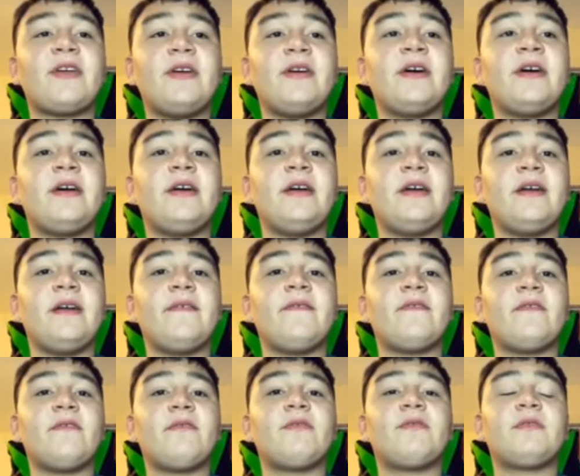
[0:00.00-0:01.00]

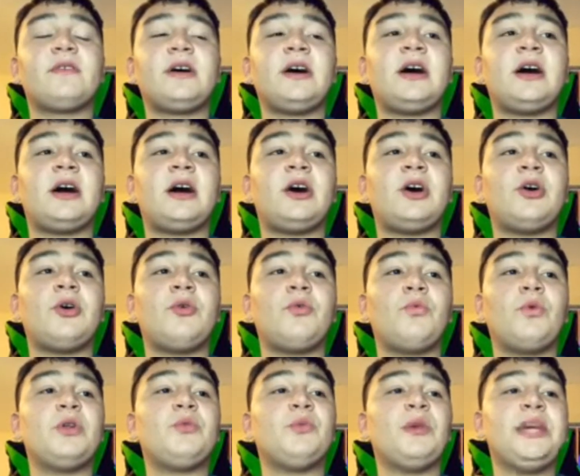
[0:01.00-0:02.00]

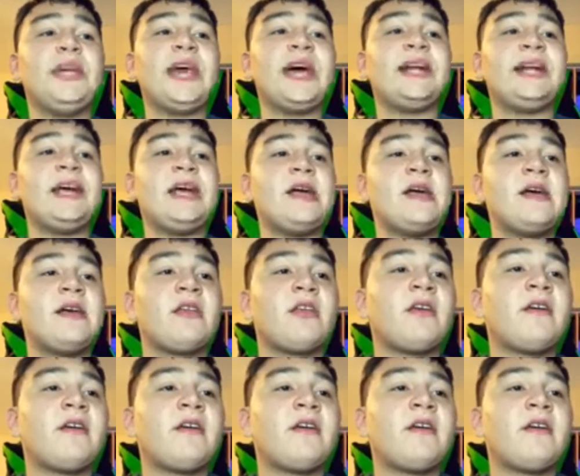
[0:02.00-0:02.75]
when we get it,